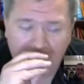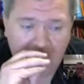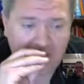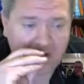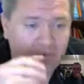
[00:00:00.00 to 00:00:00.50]

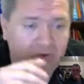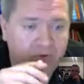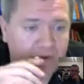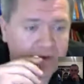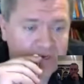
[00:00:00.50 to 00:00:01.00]

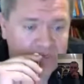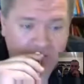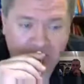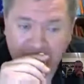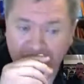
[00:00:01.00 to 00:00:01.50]
Number three
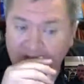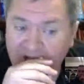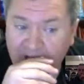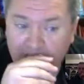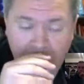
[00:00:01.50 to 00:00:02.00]
is you go to
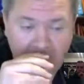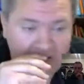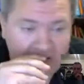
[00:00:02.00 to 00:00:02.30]
trial.